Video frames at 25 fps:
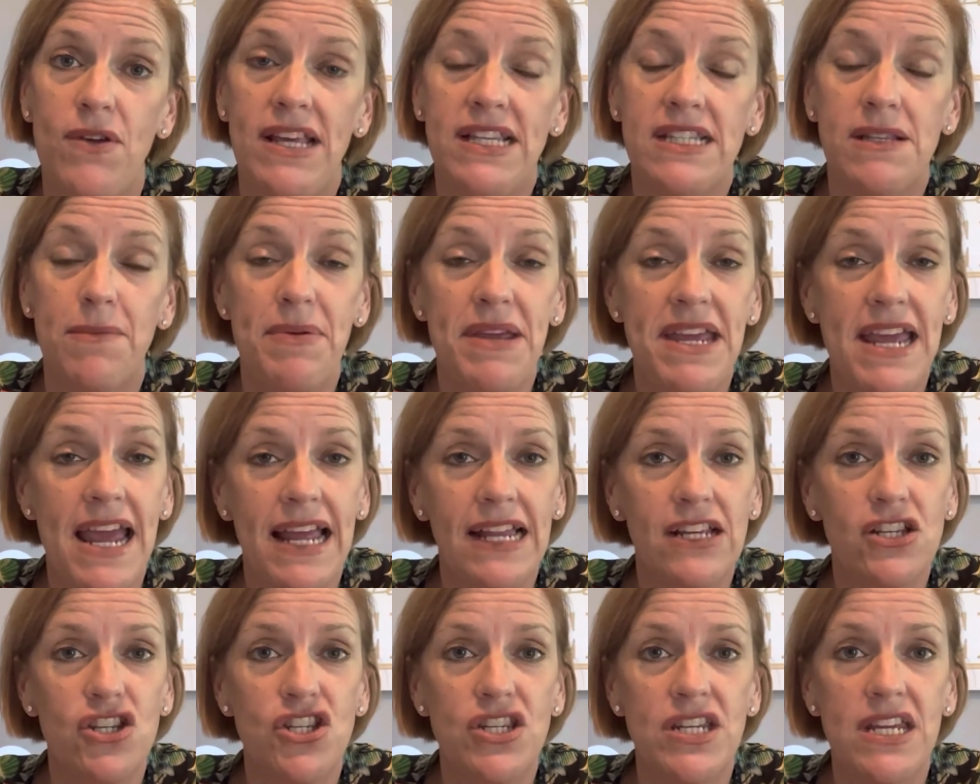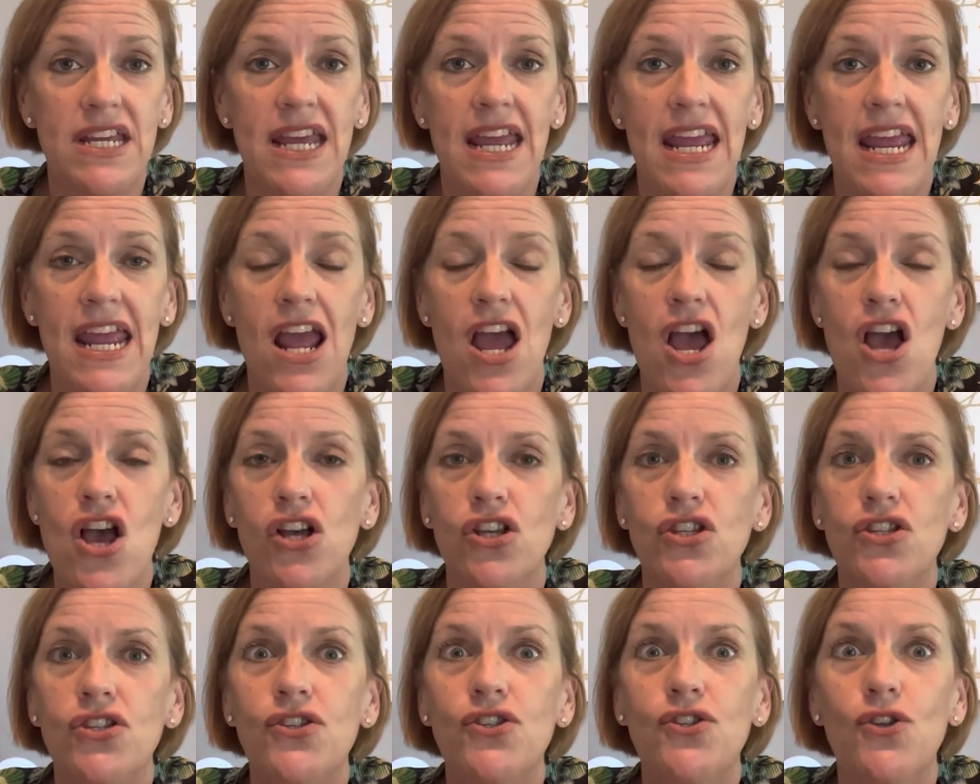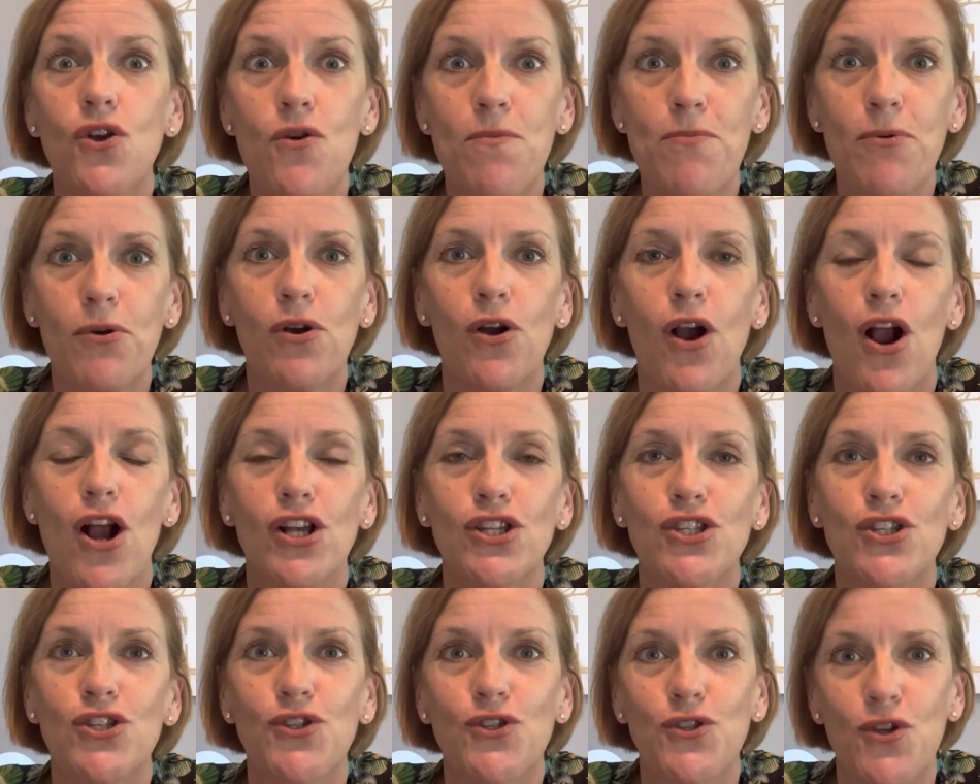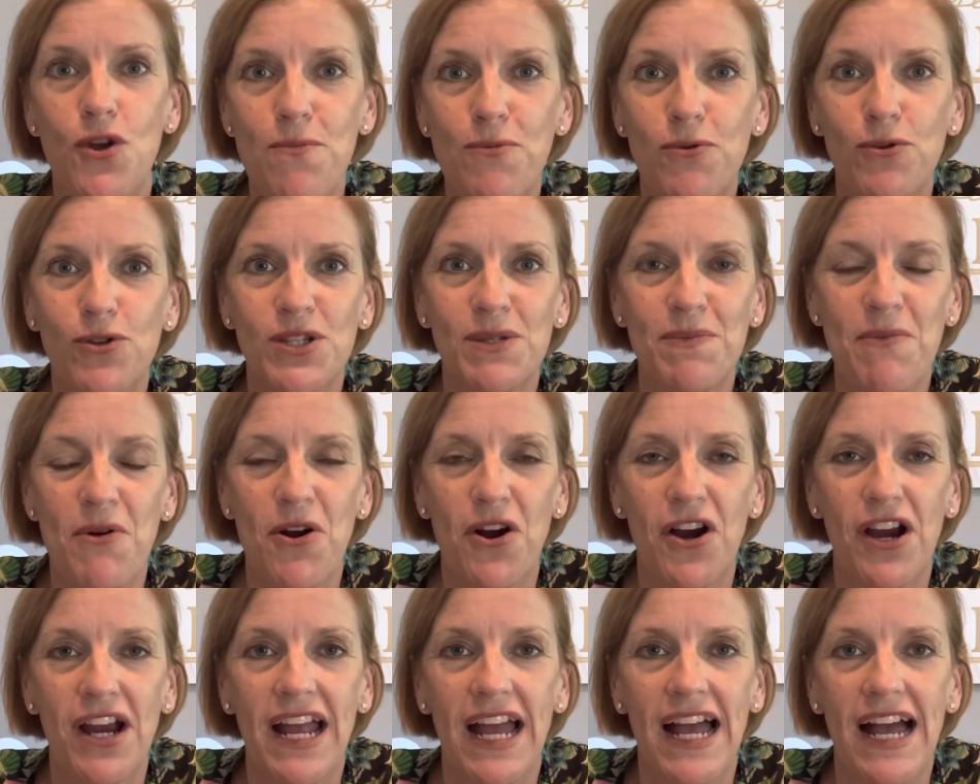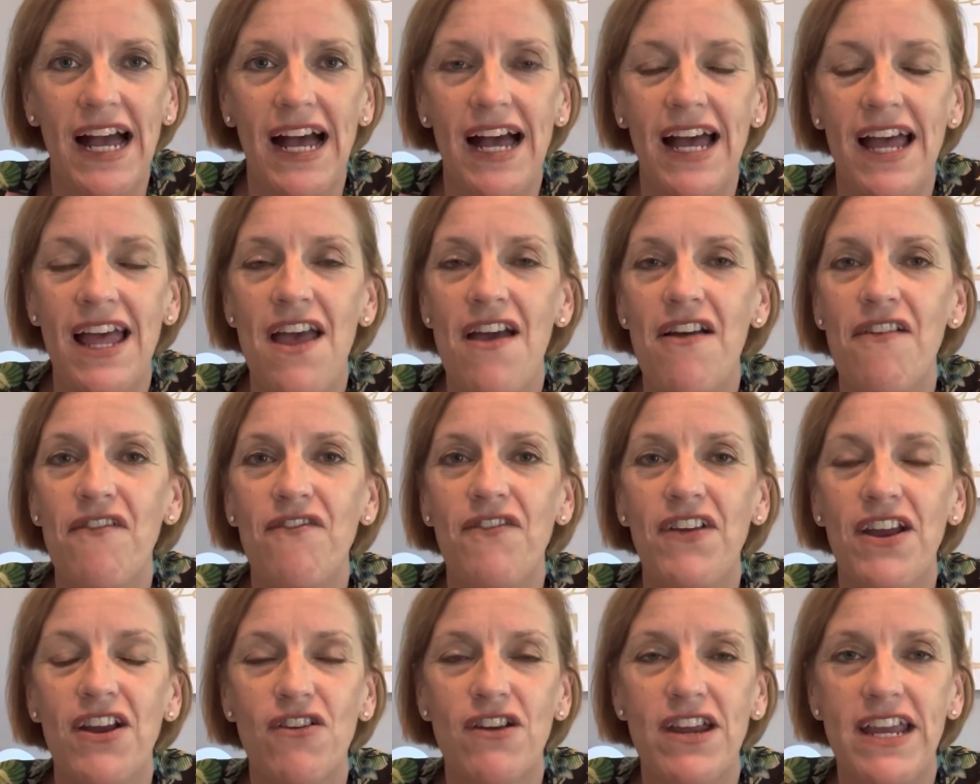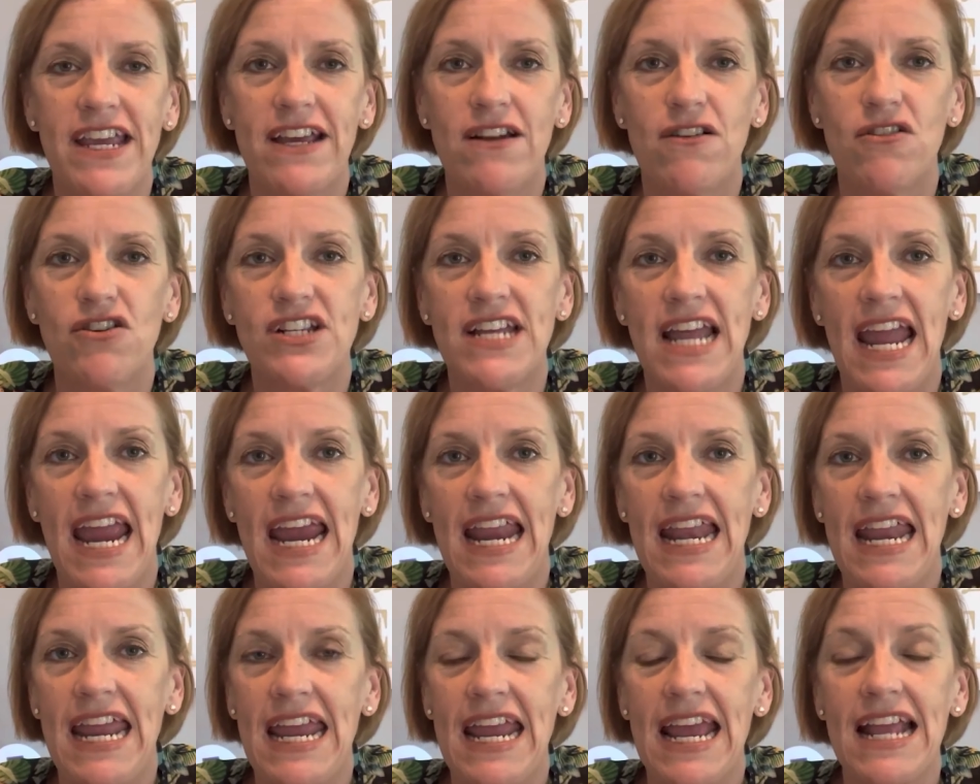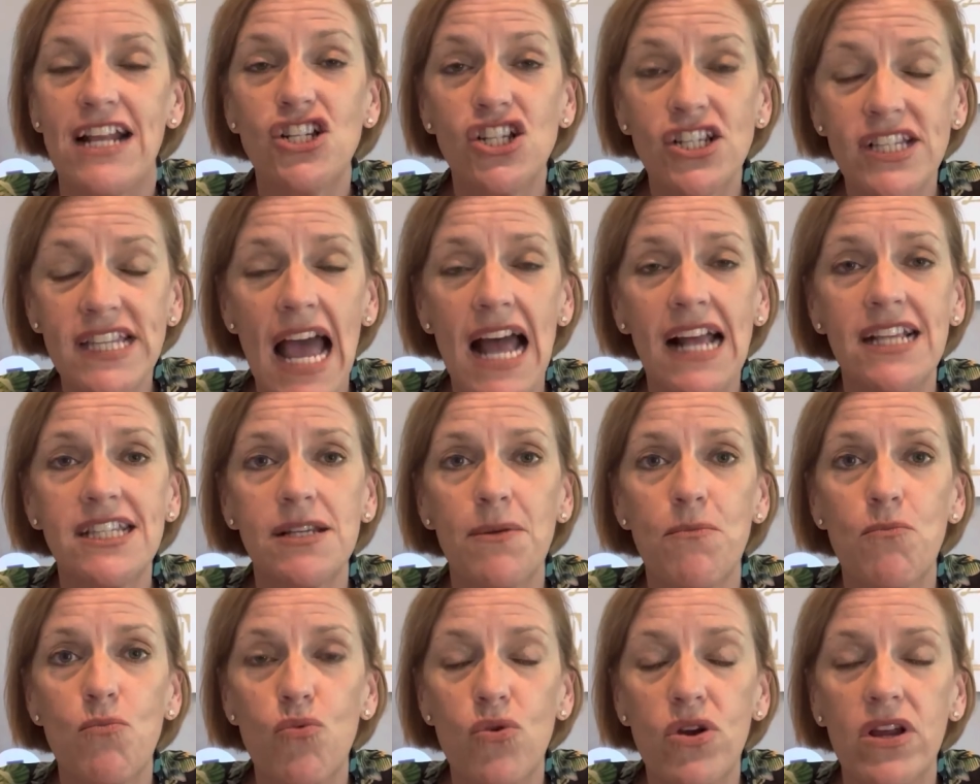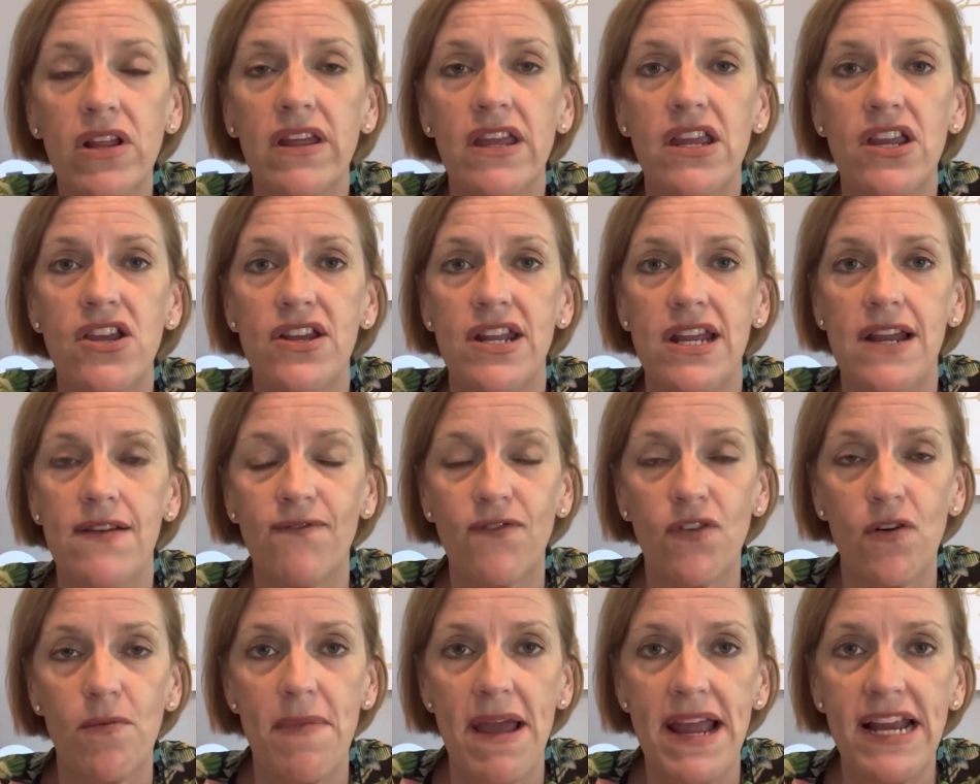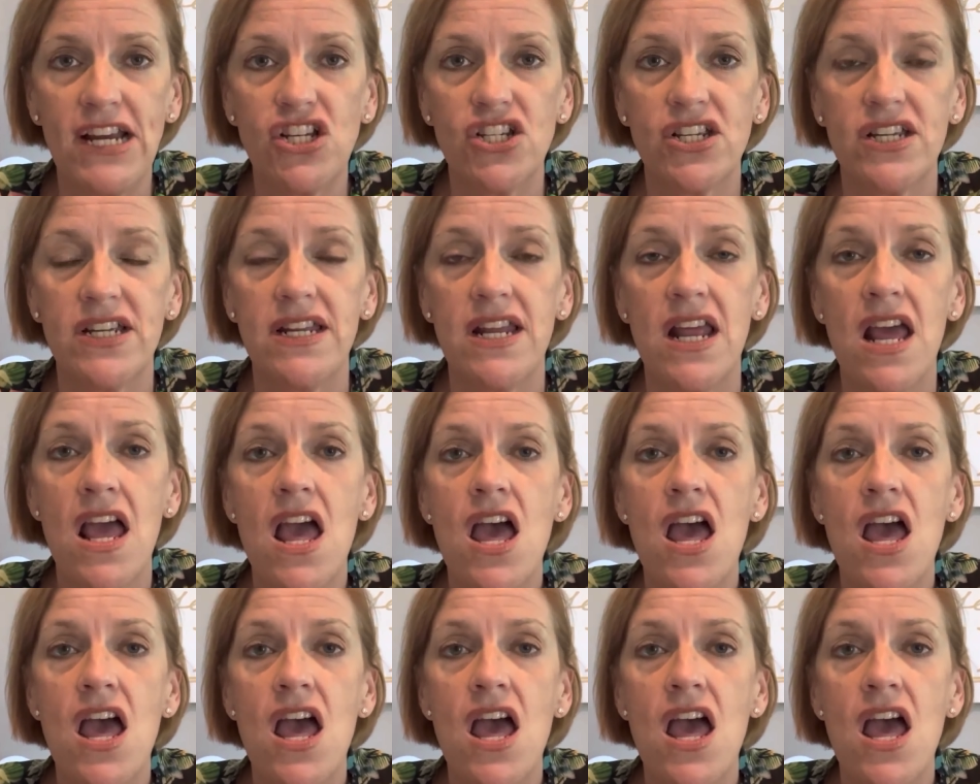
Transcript: He's a PhD super, super smart guy, very entertaining, and just had some really good information.